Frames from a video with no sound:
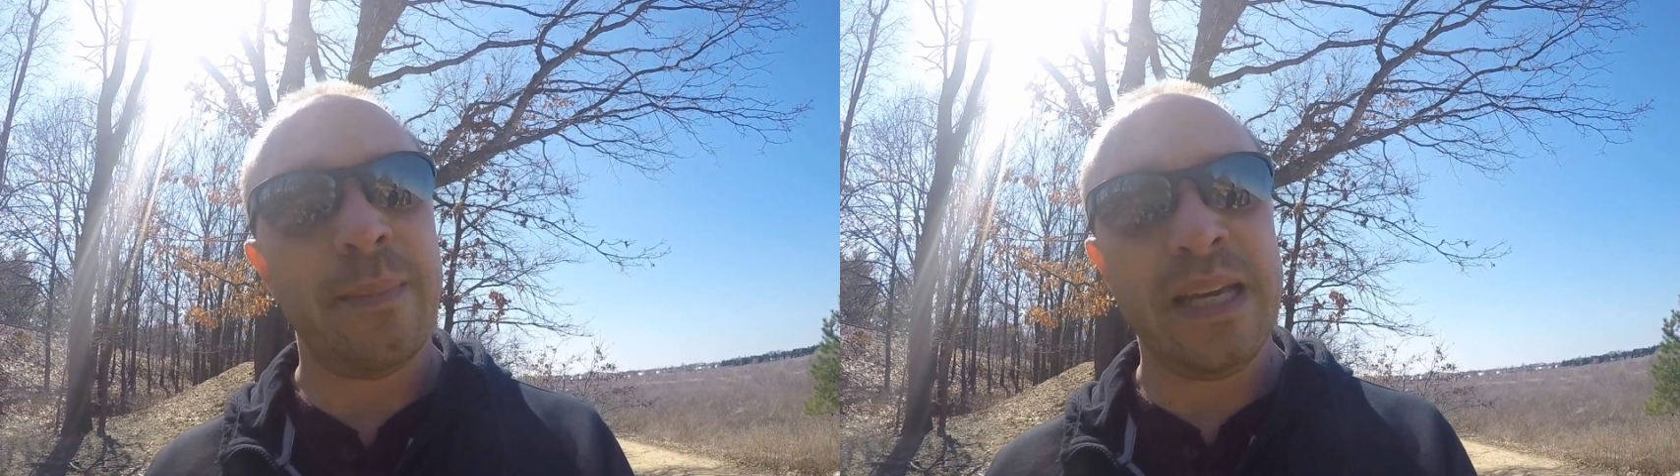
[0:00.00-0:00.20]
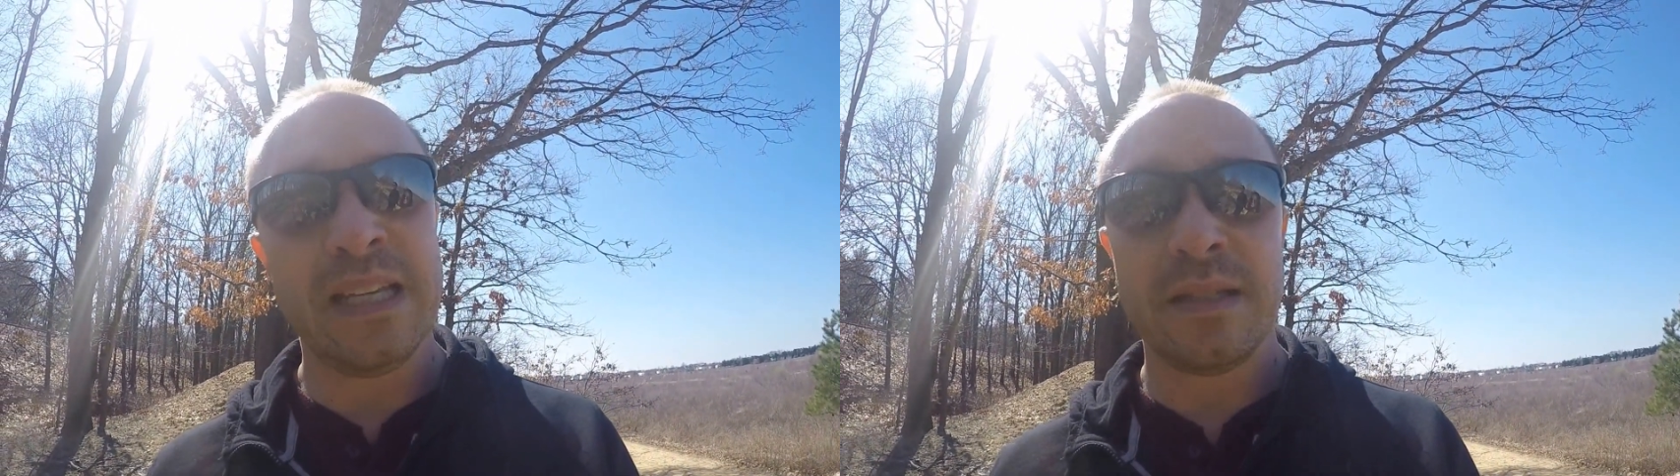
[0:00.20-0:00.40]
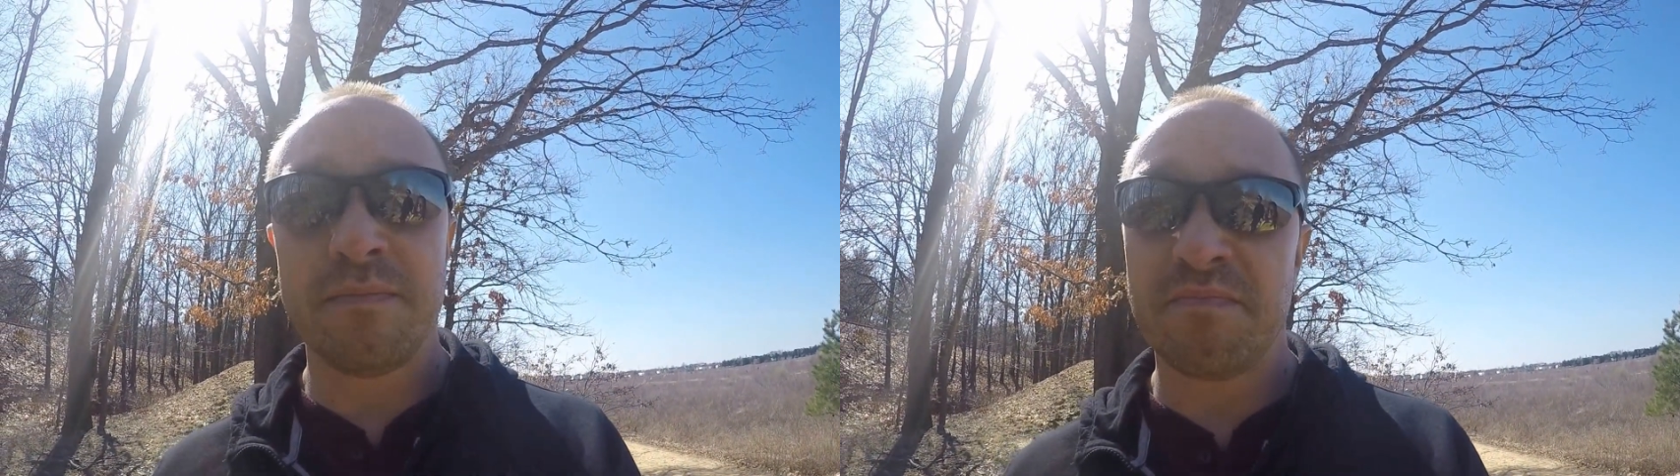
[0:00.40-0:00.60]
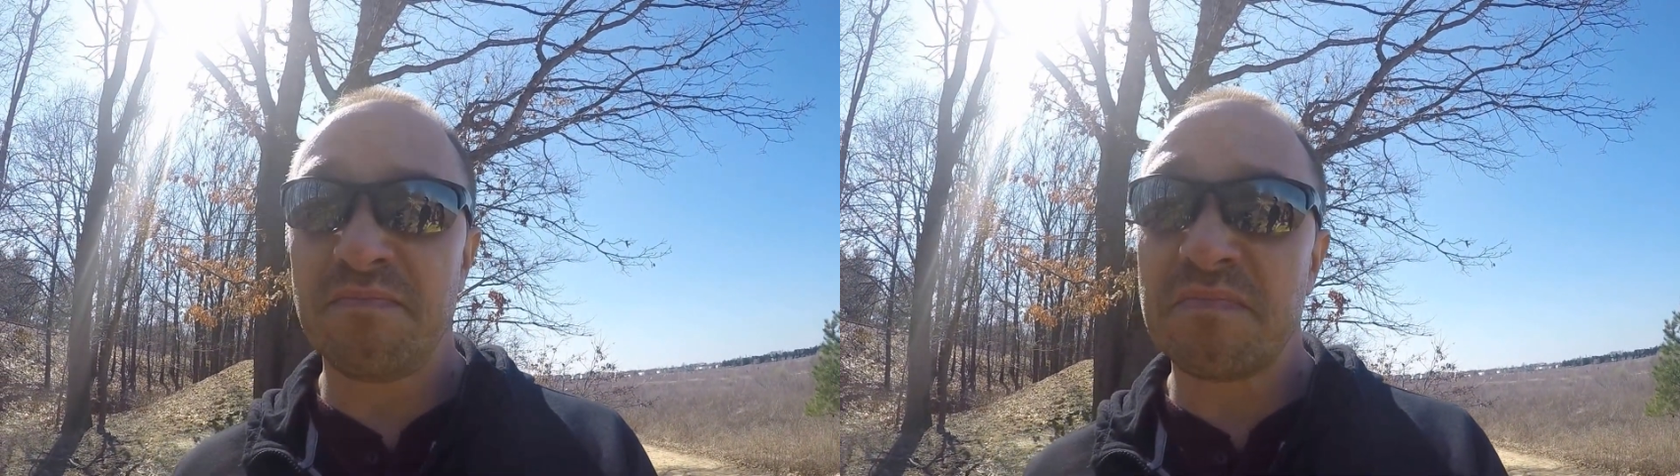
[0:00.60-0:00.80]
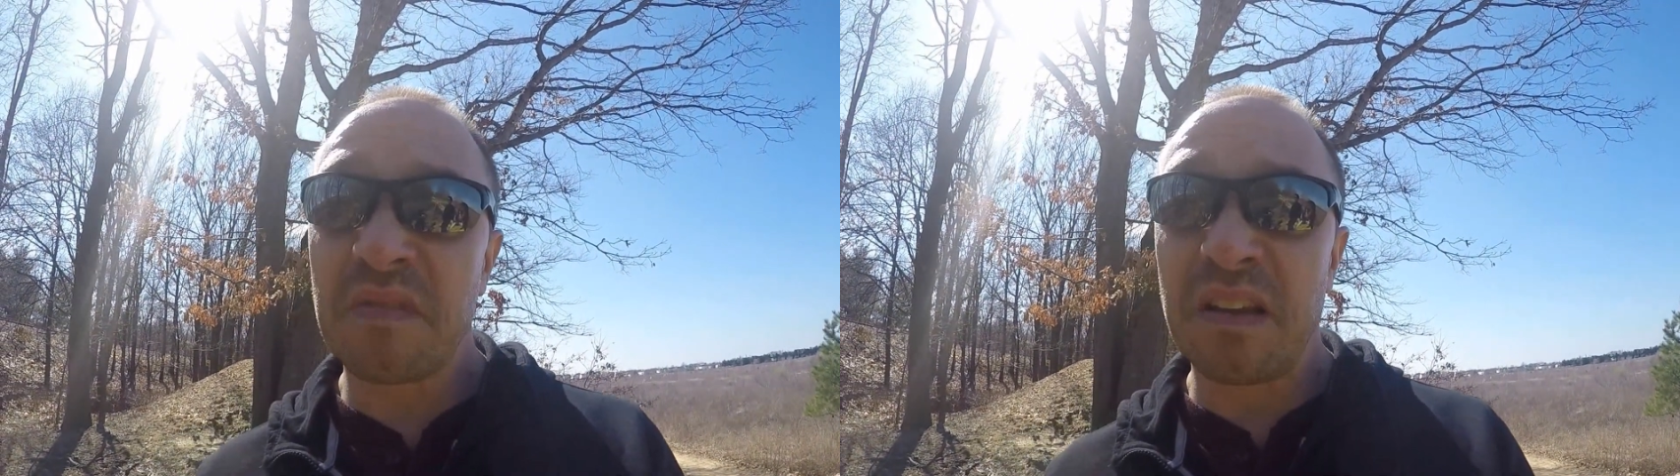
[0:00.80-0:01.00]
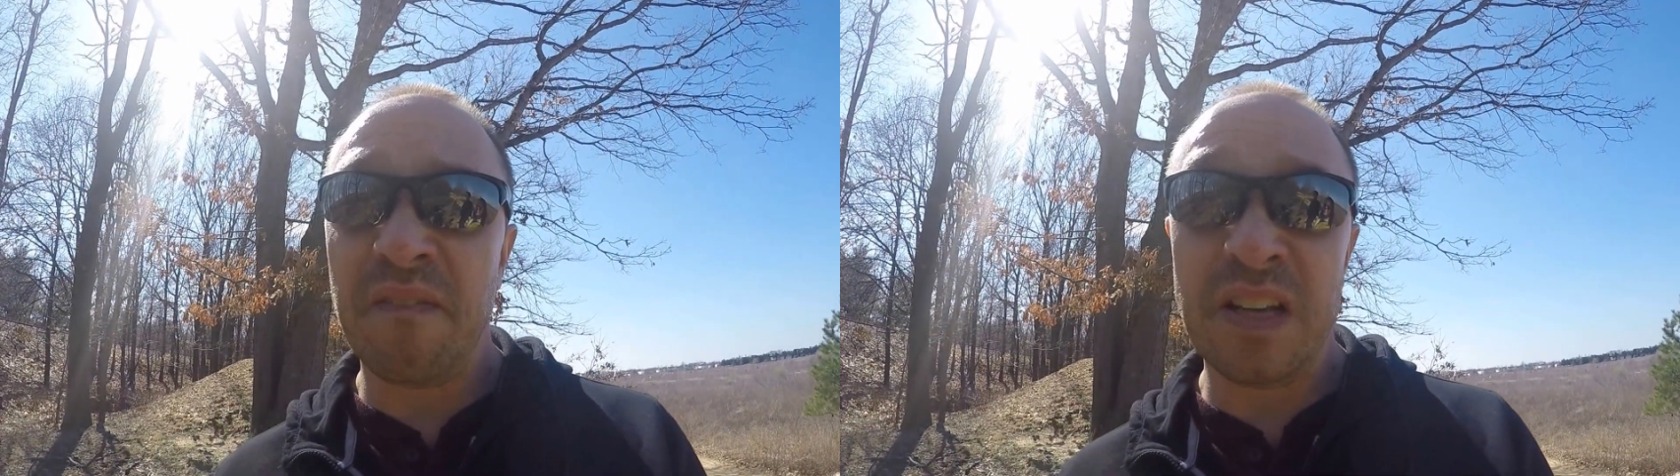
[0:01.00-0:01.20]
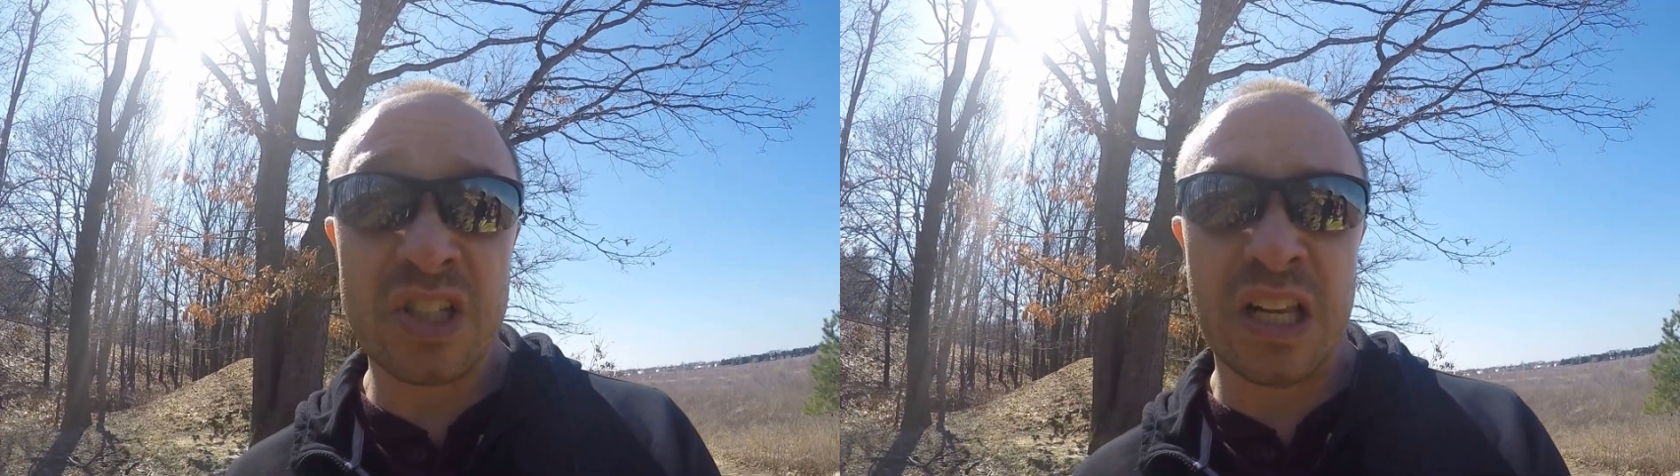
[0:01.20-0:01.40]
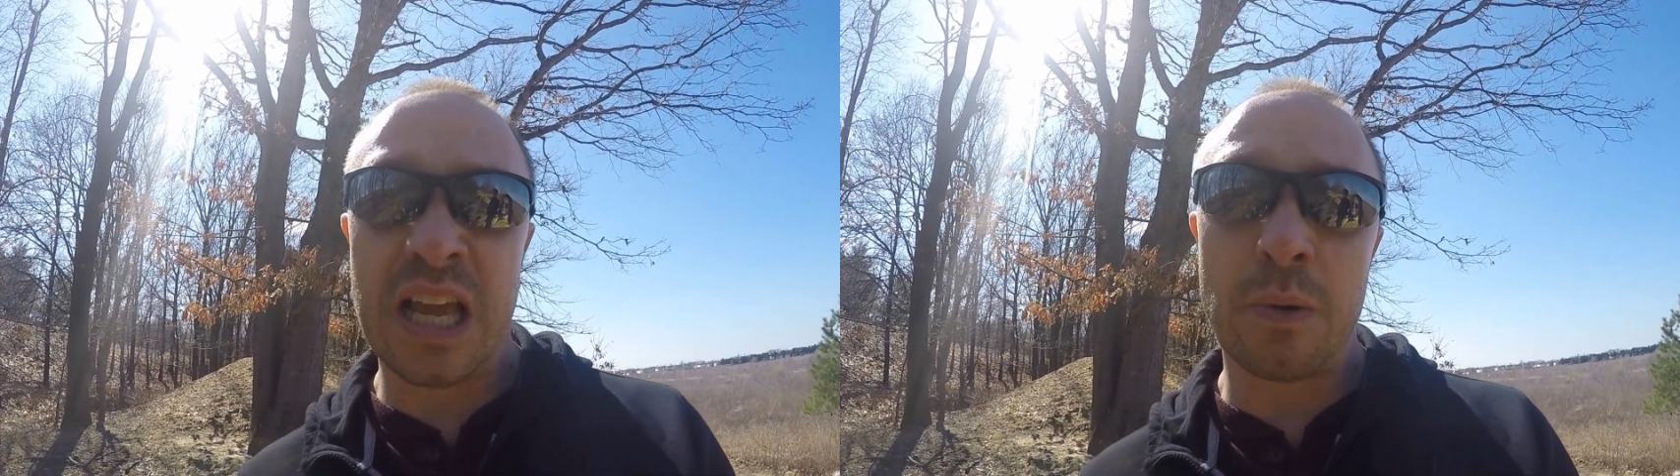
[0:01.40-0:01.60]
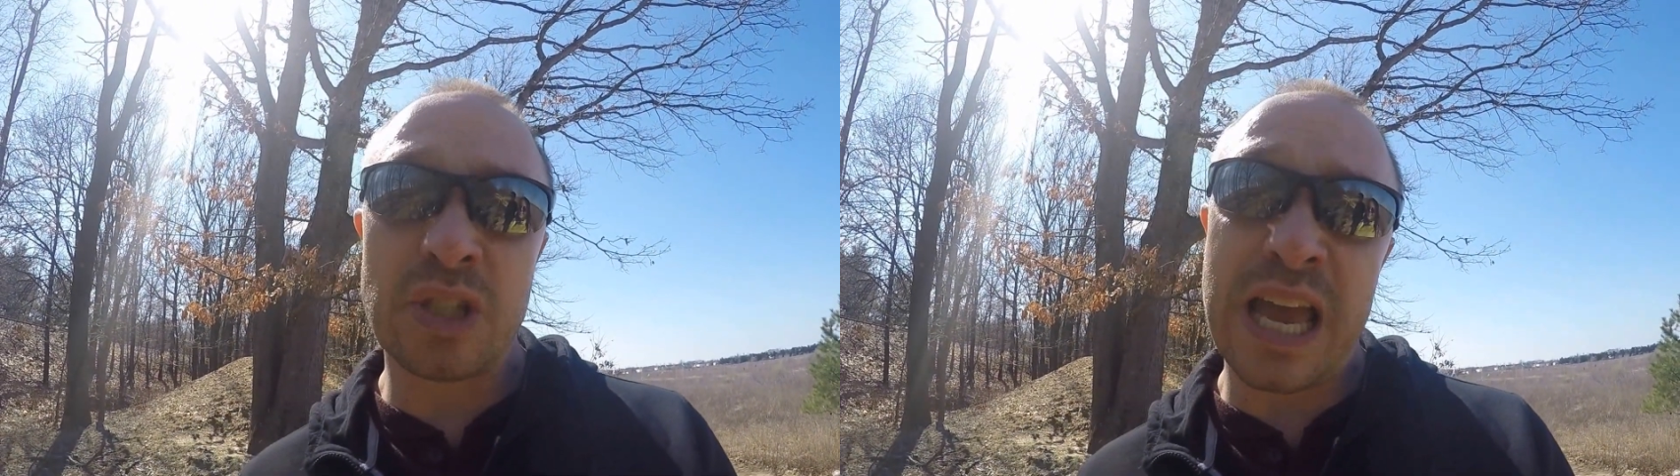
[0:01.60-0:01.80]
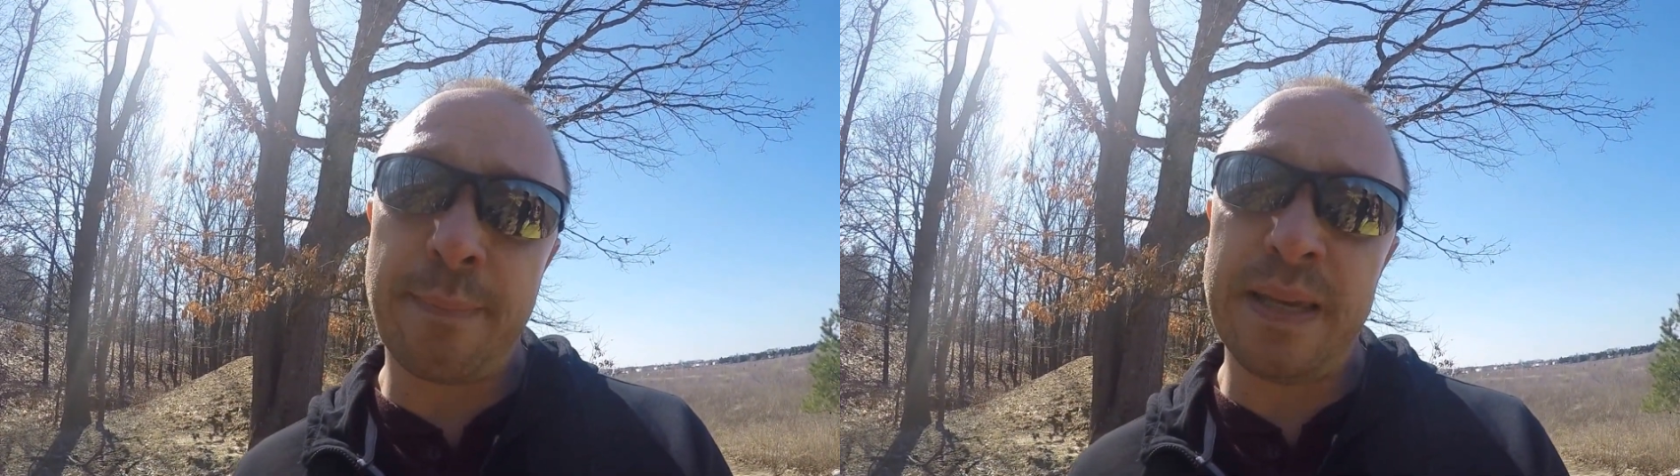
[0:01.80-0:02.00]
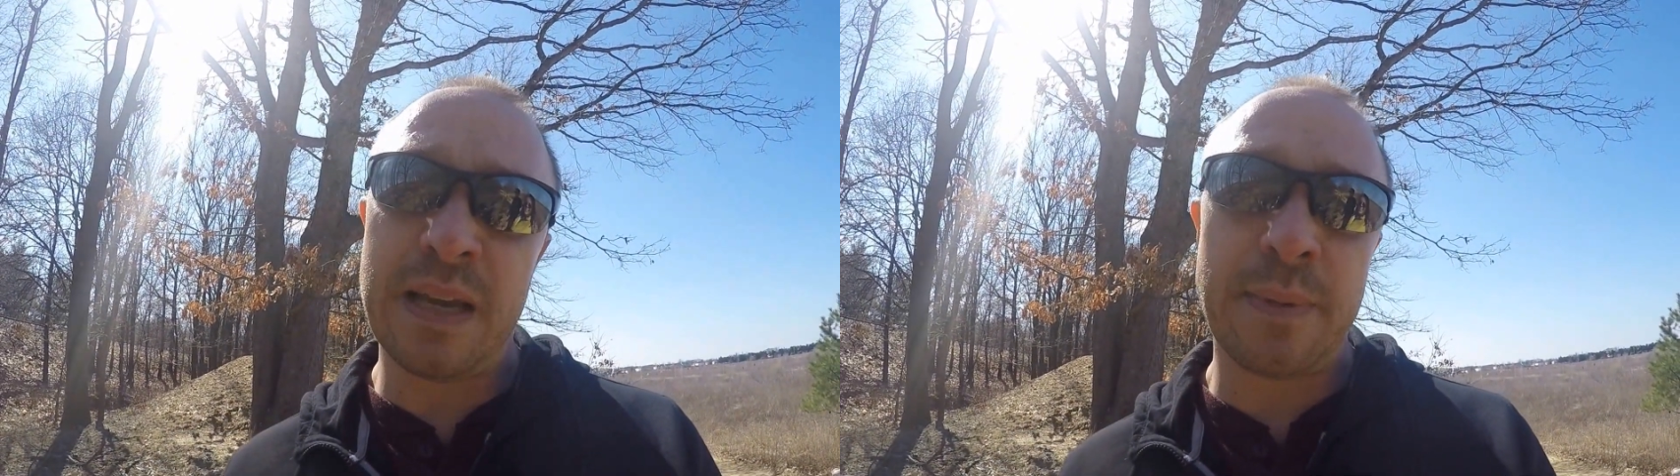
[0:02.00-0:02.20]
mean, physically I was happy.